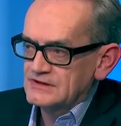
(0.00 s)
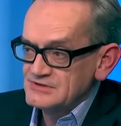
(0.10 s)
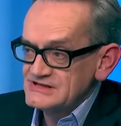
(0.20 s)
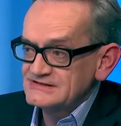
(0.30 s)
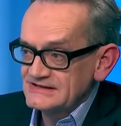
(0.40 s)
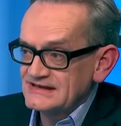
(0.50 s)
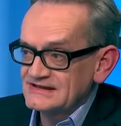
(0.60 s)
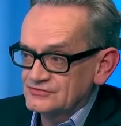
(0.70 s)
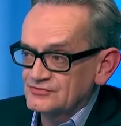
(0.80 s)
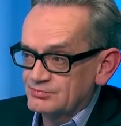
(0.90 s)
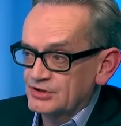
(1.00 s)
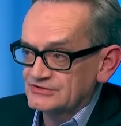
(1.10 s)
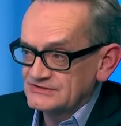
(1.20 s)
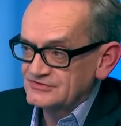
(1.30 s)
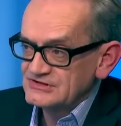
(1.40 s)
Immediately get those
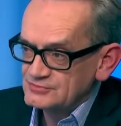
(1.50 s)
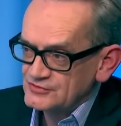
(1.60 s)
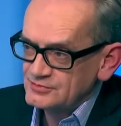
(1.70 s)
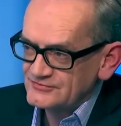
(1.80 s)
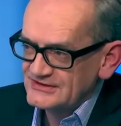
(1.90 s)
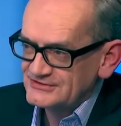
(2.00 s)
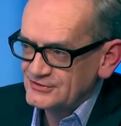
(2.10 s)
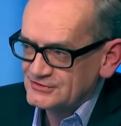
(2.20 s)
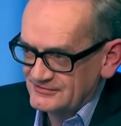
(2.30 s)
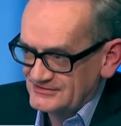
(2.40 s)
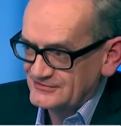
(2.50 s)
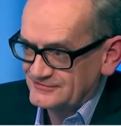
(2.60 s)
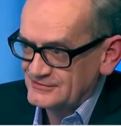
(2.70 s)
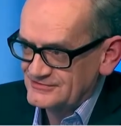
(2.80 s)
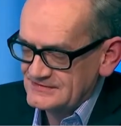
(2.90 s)
productivity improvements I talked of as the
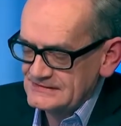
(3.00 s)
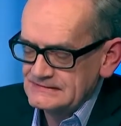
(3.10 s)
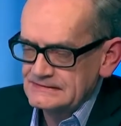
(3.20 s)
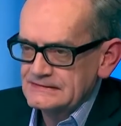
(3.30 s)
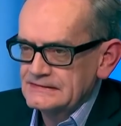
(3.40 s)
first thing.